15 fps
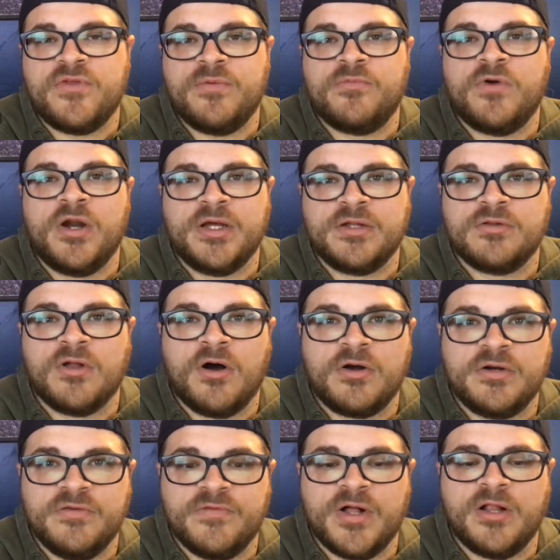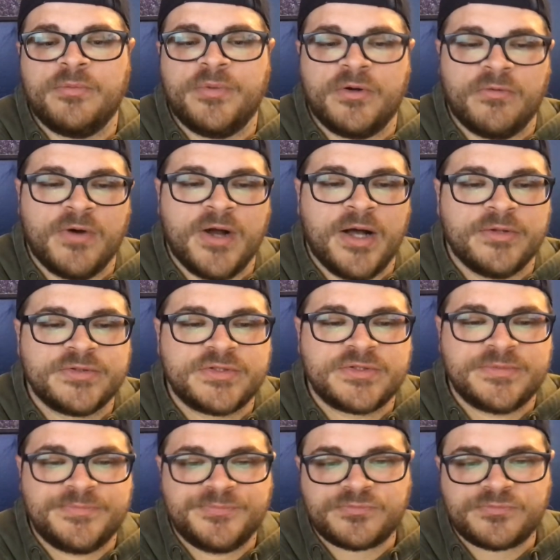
them running long developing routes.